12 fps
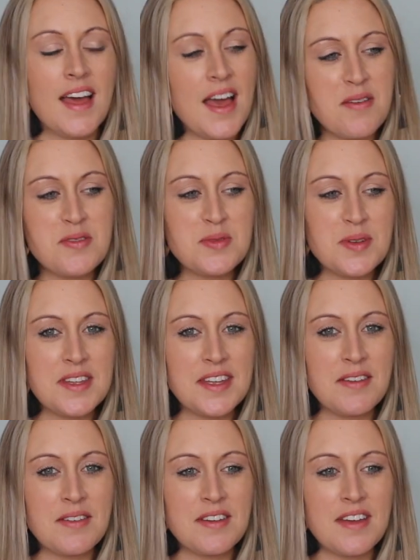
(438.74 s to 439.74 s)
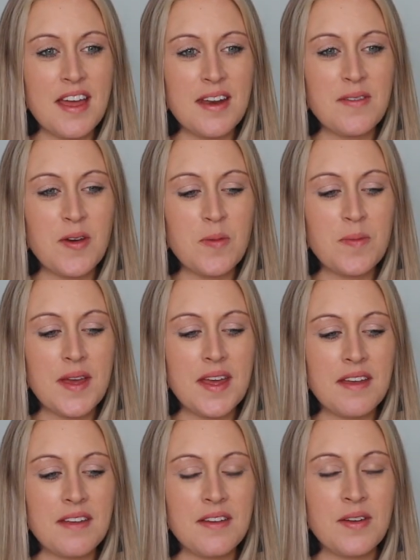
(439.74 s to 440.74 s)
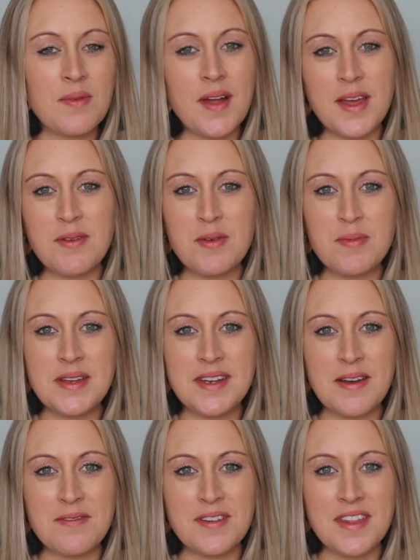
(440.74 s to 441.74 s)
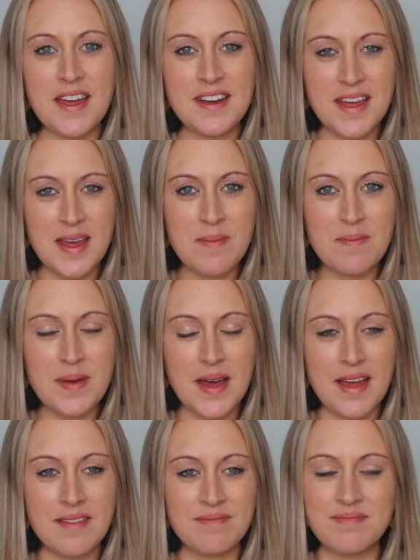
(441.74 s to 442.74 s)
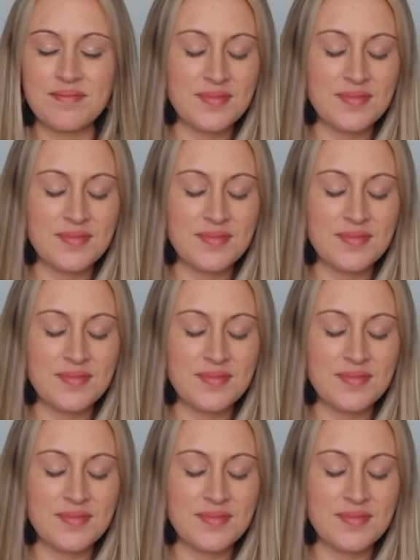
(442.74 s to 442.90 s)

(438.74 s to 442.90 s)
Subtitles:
I was really kind of hoping Ryan would be down for that name, but